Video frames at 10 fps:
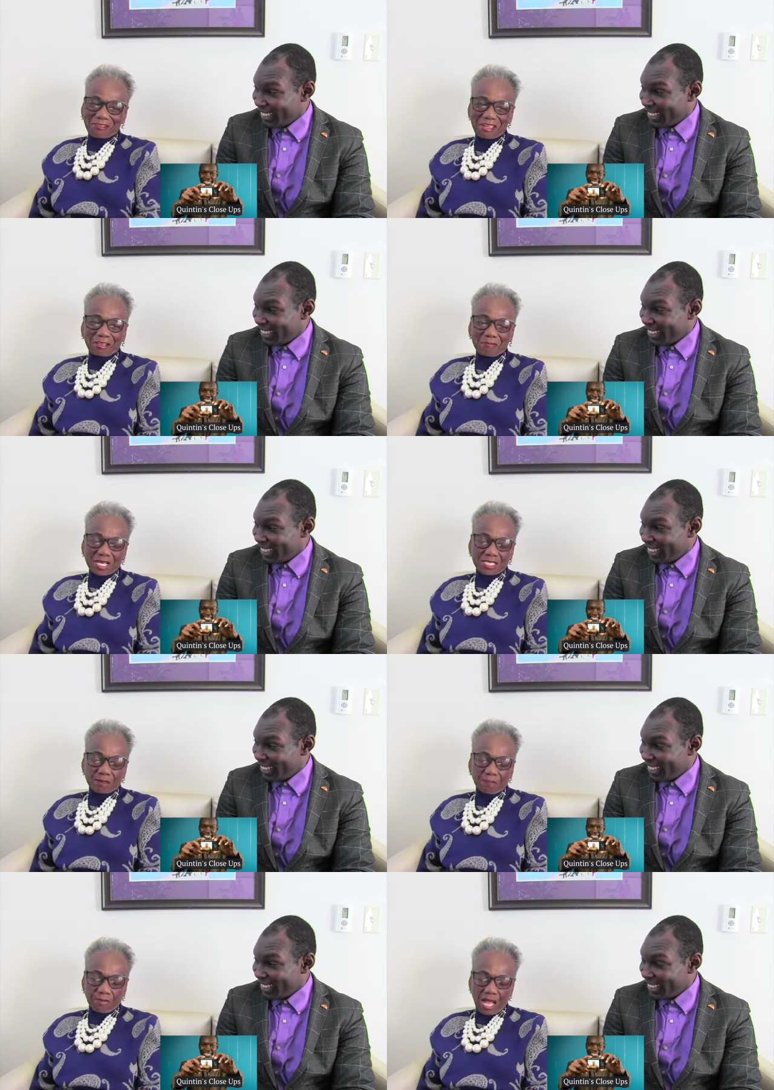Speaker 1: then it makes
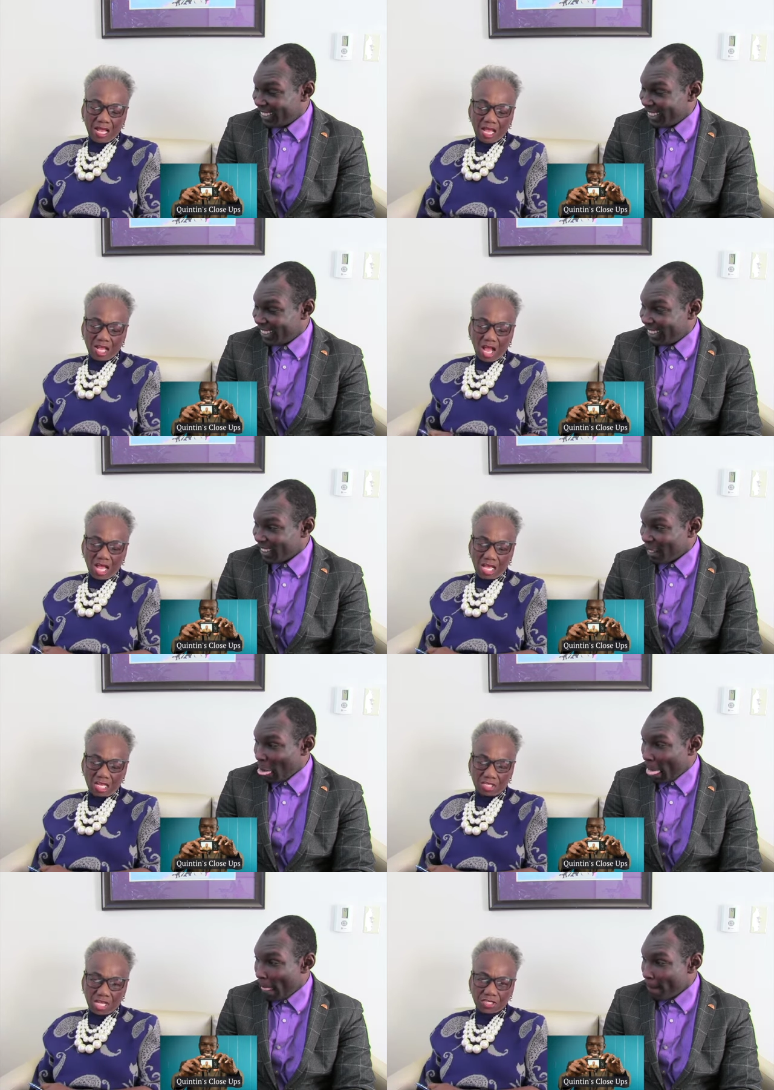a, a,
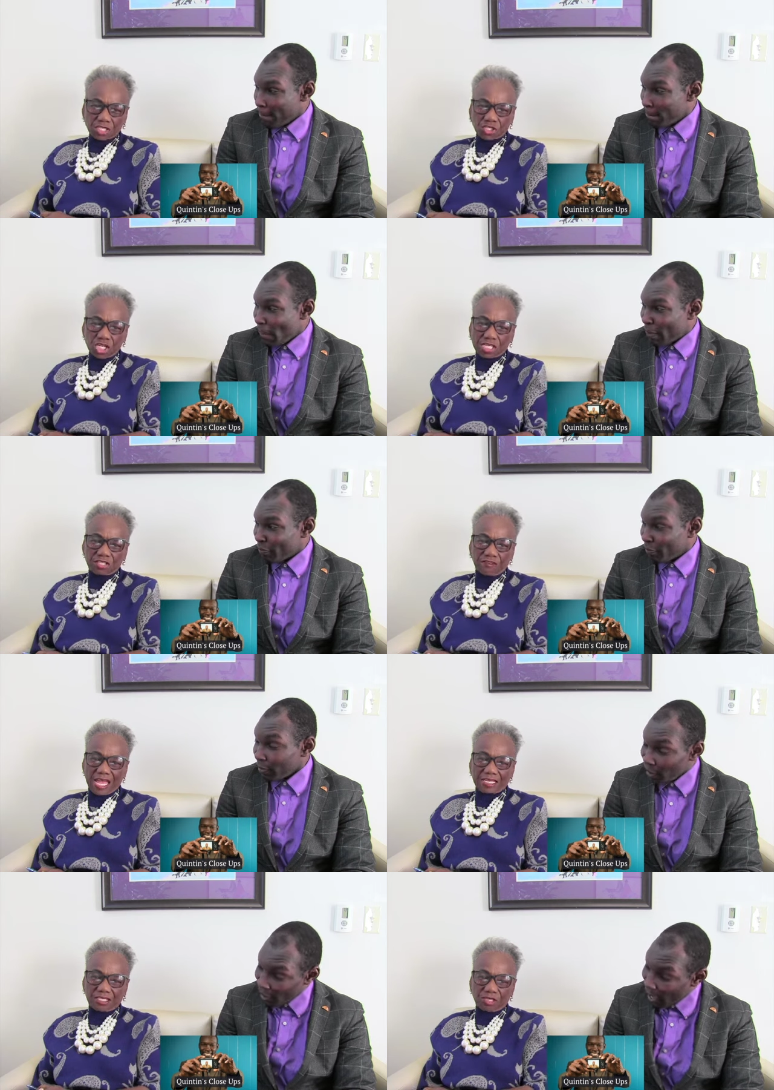a, a, a change of
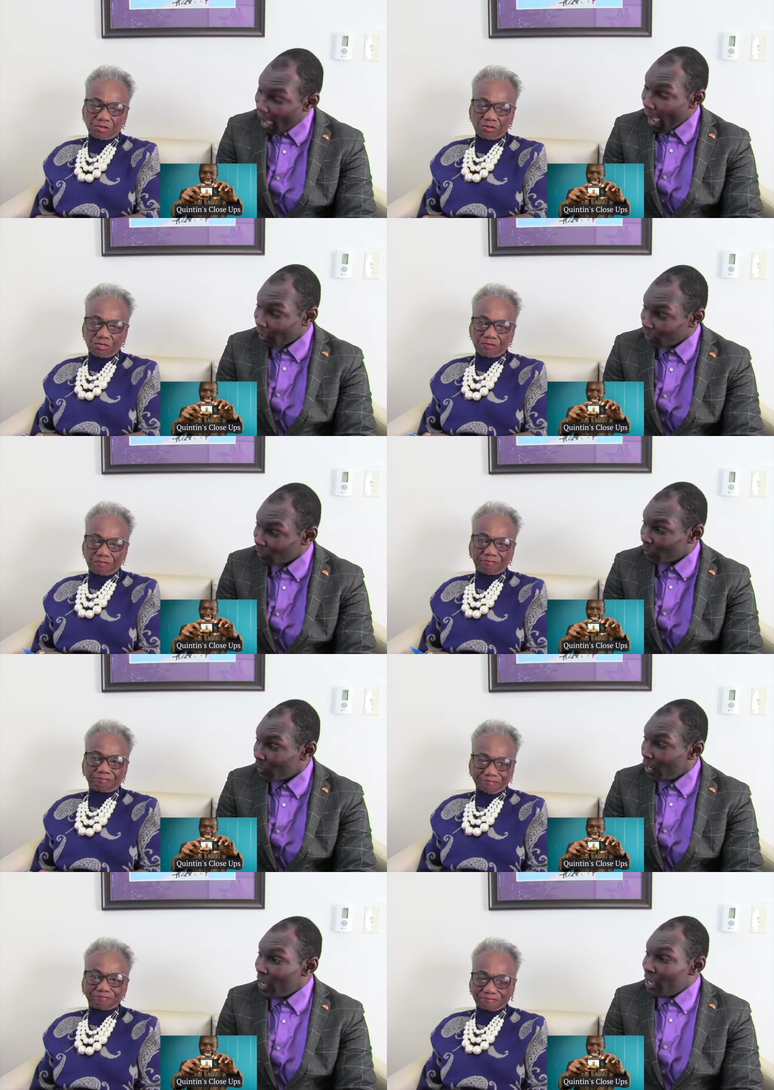attitude. Attitude.
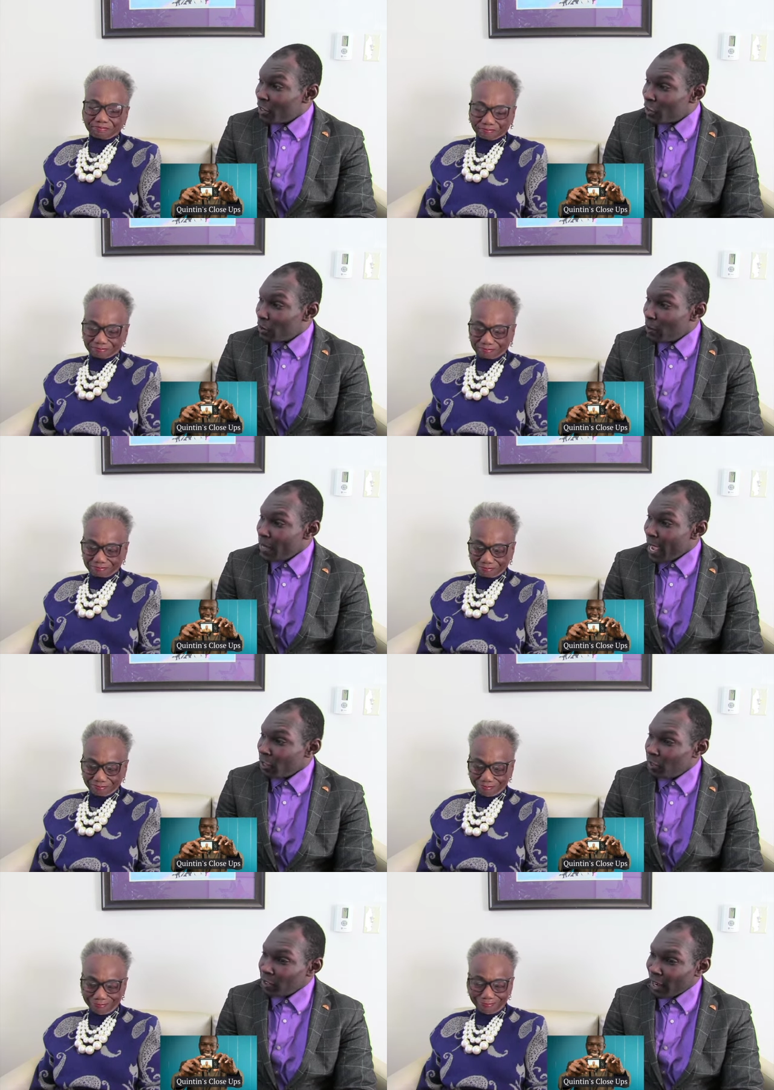So let me ask you
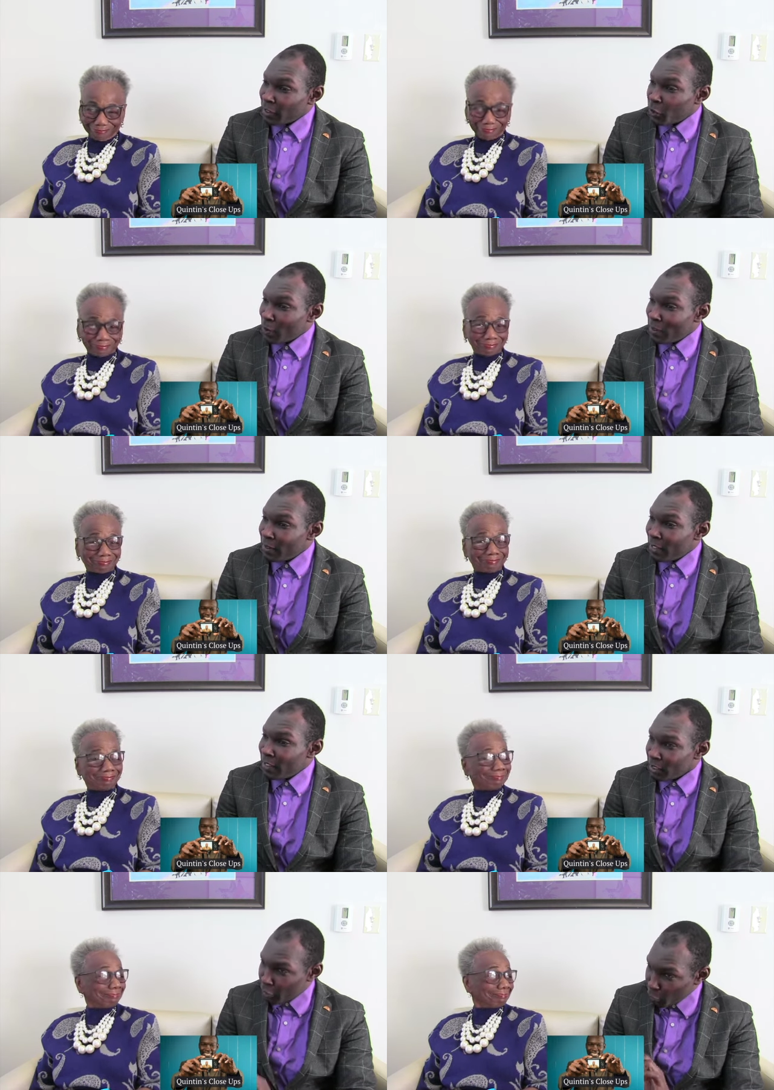this,
Speaker 2: Councilwoman.
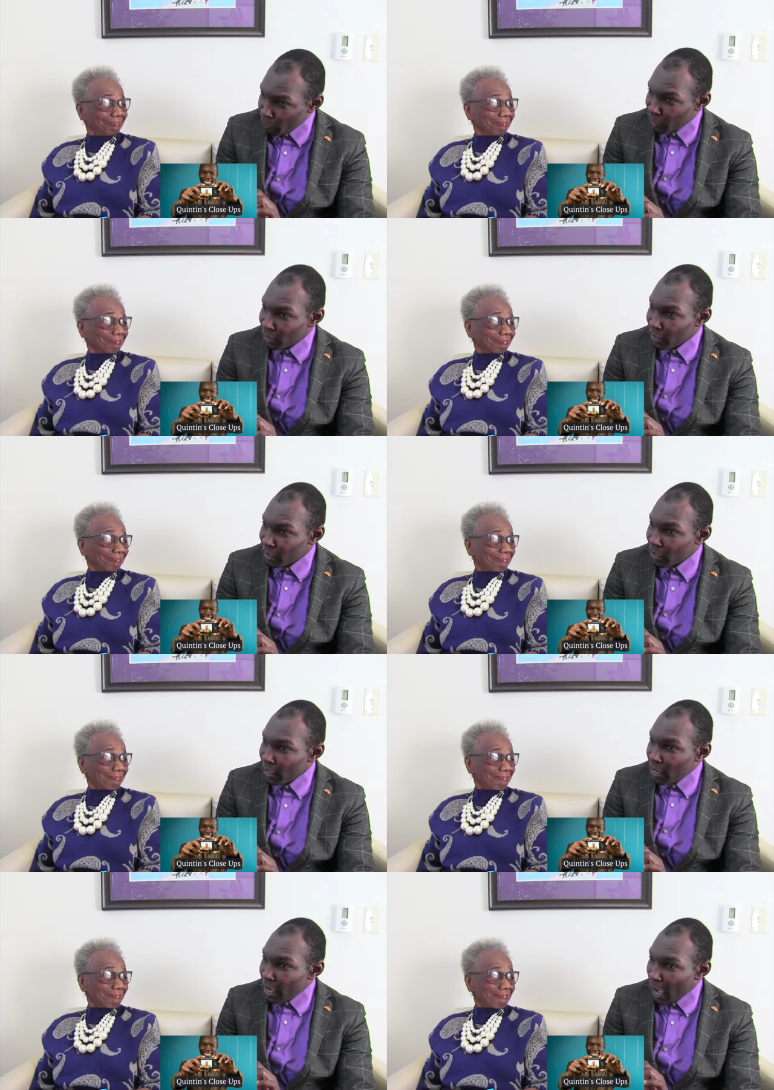Since 2010,
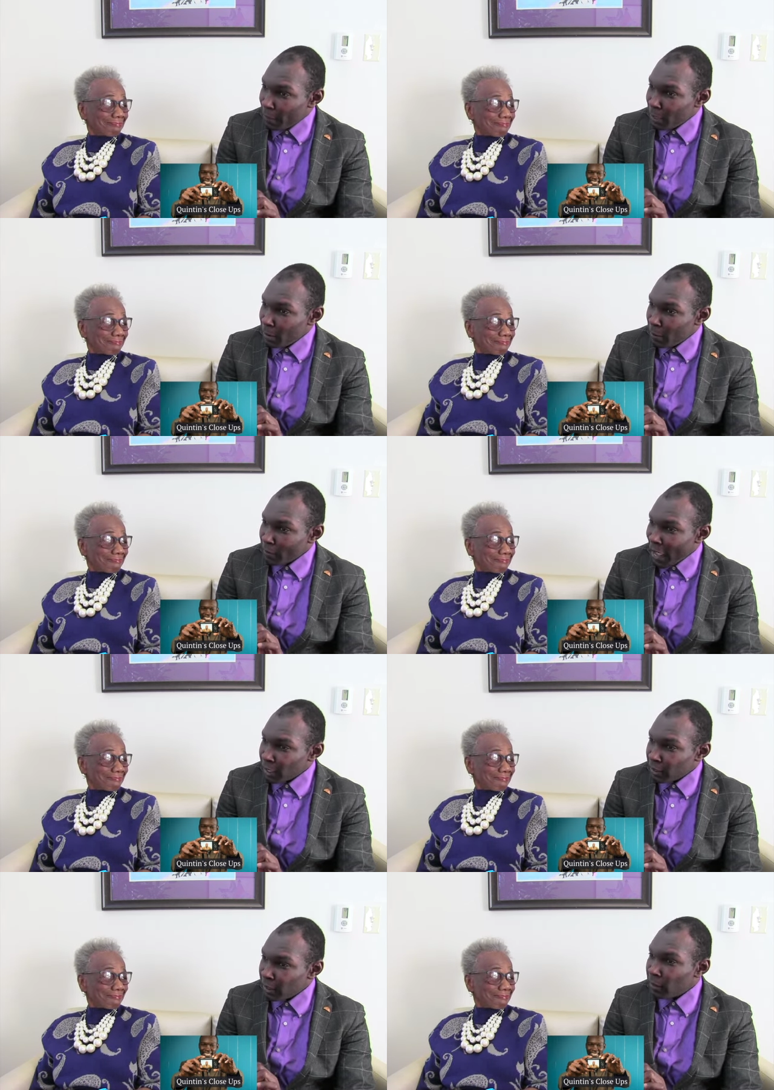how many people have
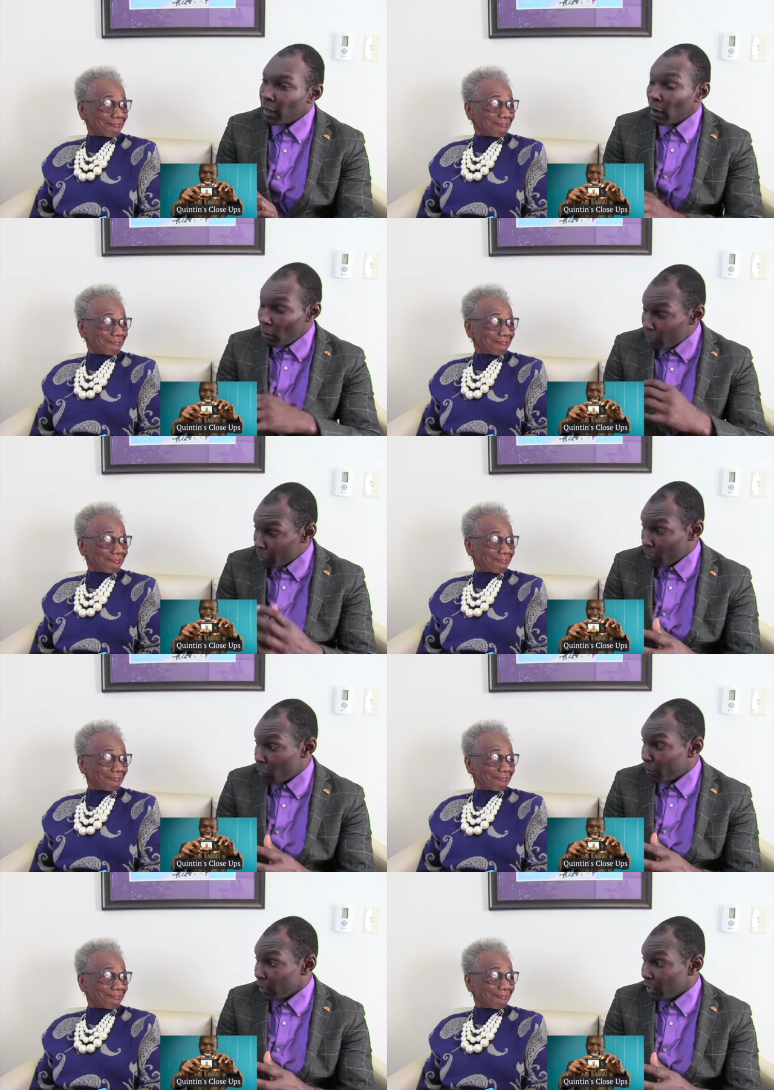actually owned
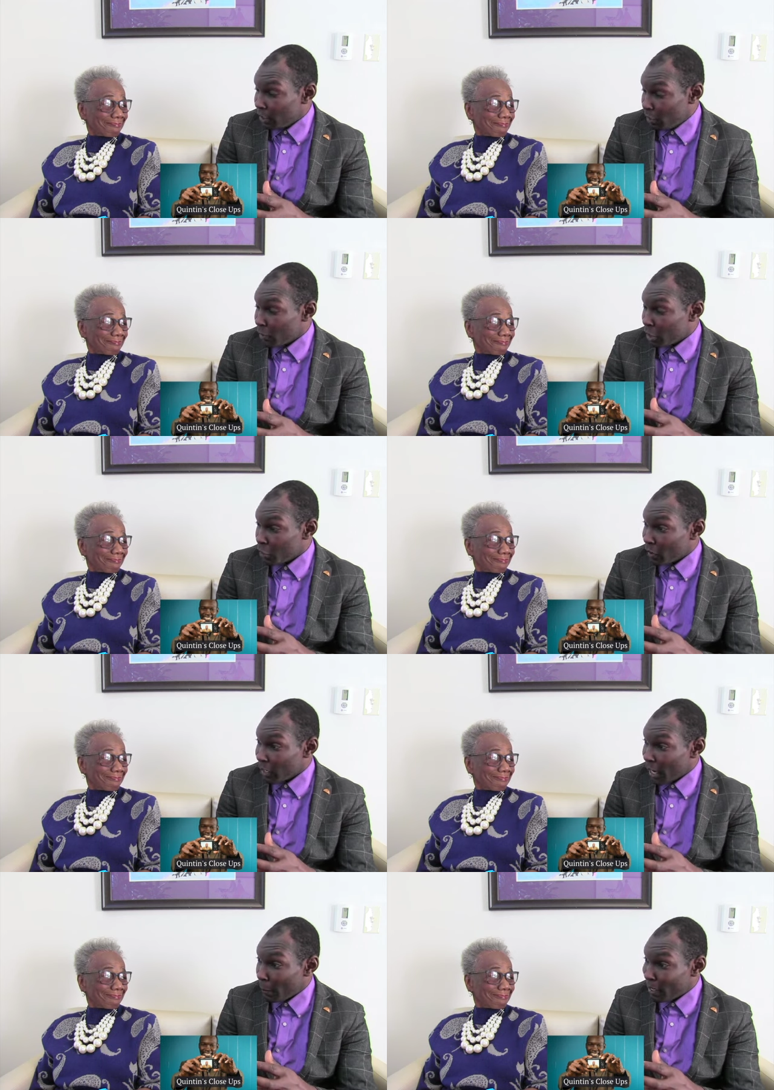homes in your district
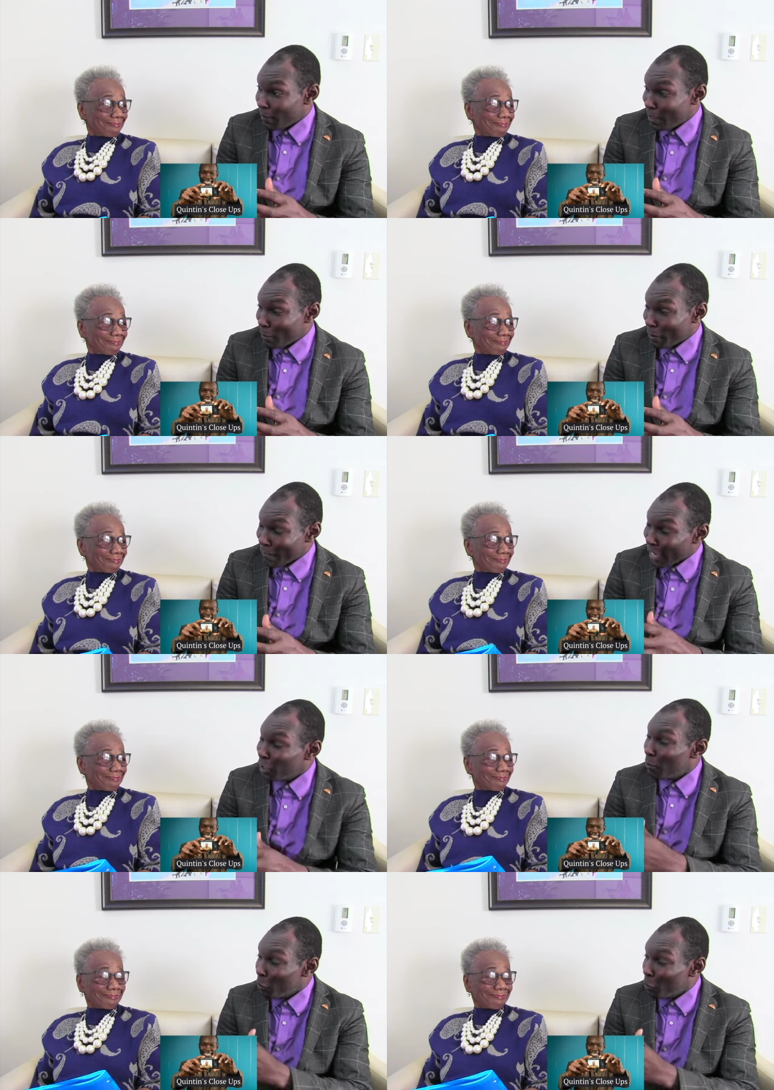and how many people have actually